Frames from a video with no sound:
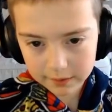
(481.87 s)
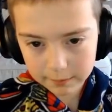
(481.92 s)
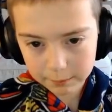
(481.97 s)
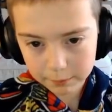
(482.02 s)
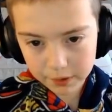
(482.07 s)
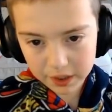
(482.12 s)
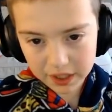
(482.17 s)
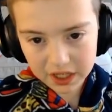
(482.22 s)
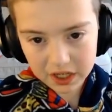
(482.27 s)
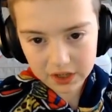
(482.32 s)

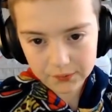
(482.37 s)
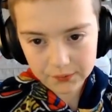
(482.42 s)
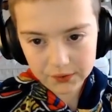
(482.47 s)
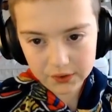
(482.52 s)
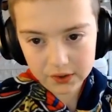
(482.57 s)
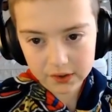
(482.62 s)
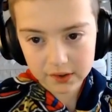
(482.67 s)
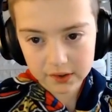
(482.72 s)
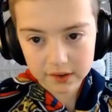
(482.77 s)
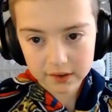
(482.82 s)
pretty
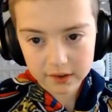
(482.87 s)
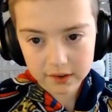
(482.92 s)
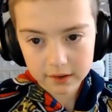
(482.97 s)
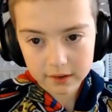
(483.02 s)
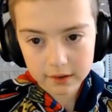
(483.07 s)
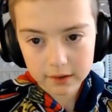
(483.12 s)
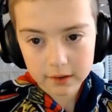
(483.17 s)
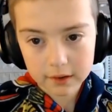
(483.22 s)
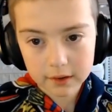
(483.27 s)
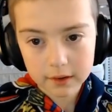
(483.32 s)
obvious.
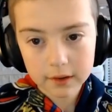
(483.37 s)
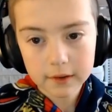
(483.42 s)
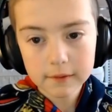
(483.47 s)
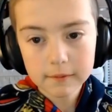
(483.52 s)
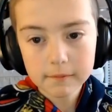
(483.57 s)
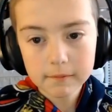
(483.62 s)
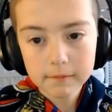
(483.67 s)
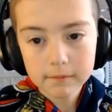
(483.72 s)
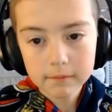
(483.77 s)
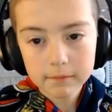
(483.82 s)

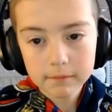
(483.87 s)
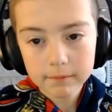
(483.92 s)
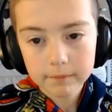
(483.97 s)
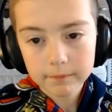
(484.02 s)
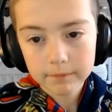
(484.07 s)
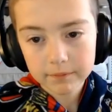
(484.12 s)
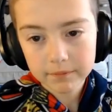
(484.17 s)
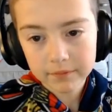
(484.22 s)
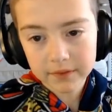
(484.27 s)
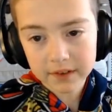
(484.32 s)

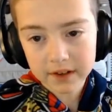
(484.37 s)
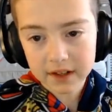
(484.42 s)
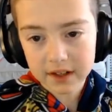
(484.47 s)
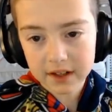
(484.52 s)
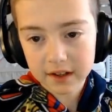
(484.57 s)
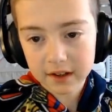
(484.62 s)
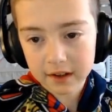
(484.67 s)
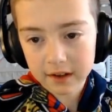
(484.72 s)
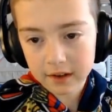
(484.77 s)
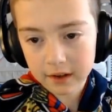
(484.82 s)

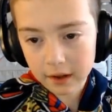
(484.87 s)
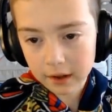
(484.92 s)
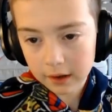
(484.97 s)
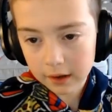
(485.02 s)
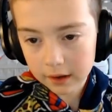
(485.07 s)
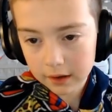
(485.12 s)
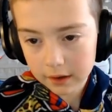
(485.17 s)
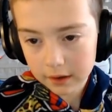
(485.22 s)
The